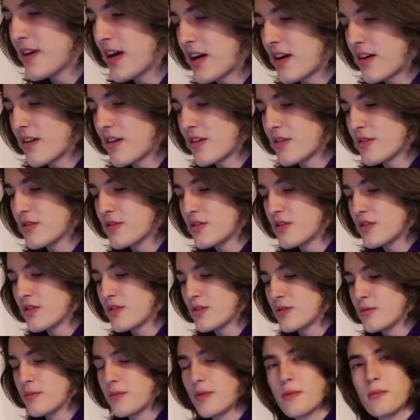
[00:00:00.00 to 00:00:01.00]
I don't know,
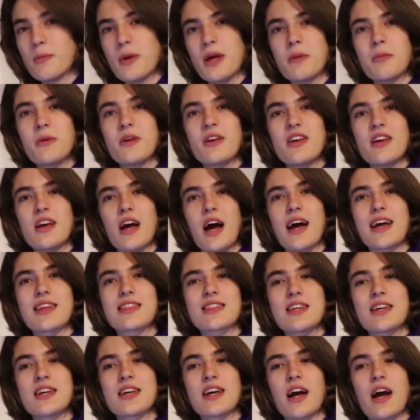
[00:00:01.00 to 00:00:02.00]
dude. Maybe I
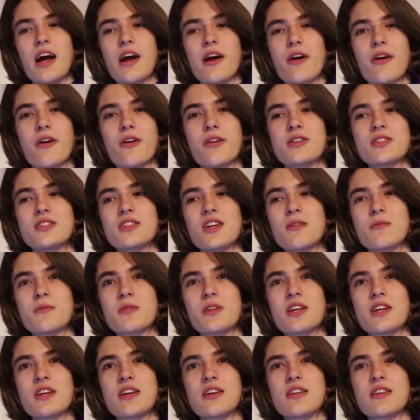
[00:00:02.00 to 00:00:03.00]
think I heard
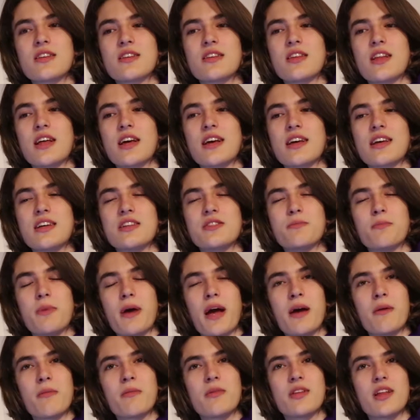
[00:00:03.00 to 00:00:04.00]
something like is
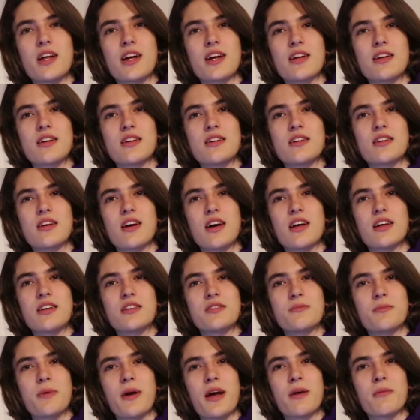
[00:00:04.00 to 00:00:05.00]
Bat like
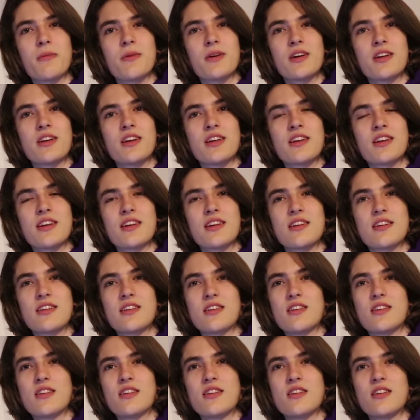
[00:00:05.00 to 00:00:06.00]
is Batman in it?
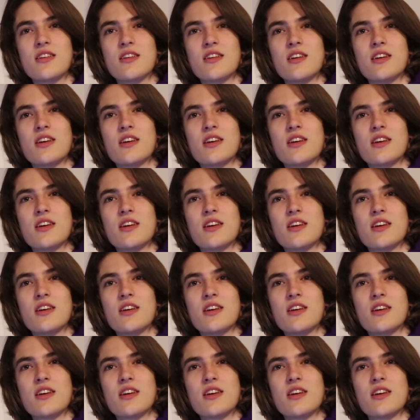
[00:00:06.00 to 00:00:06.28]
I heard.